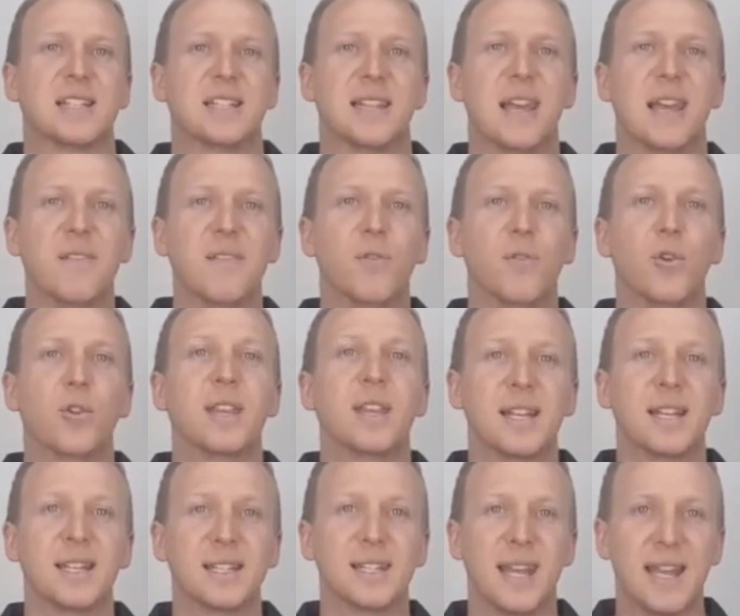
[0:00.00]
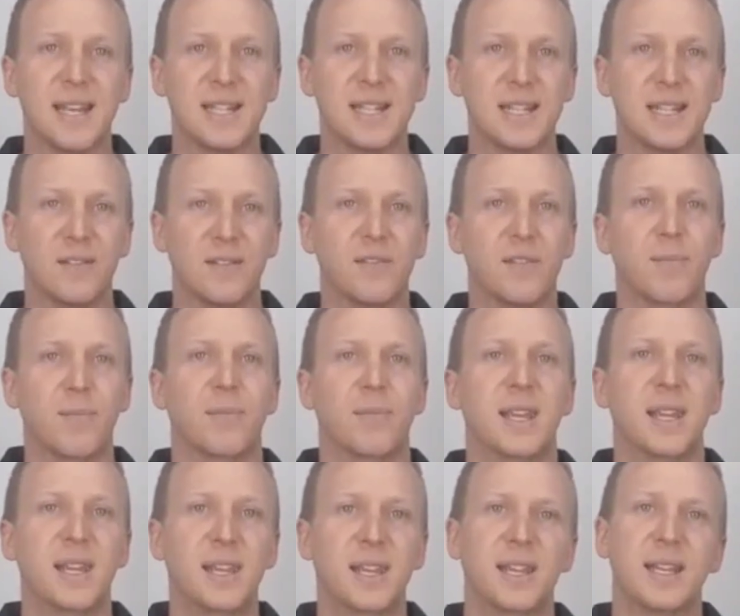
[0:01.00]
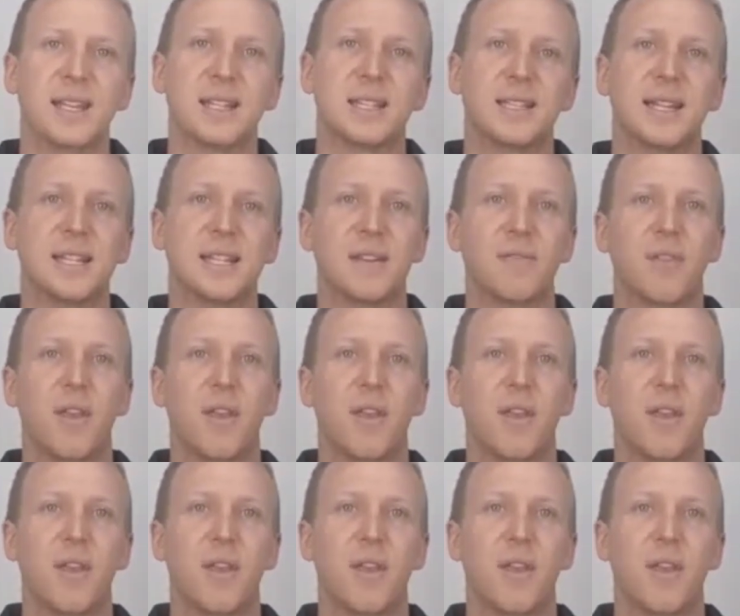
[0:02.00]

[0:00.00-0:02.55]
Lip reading: and therefore the intensity for me is less.